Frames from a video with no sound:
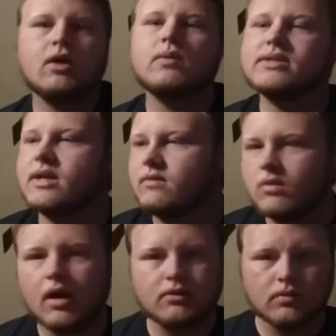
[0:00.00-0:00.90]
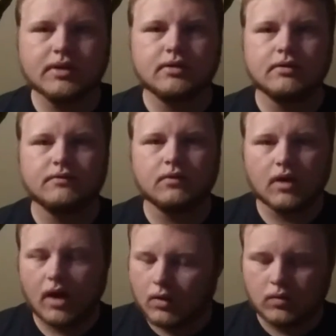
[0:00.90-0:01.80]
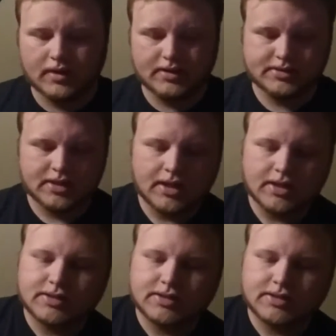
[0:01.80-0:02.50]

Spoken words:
I always have a rod rigged up for it. Always.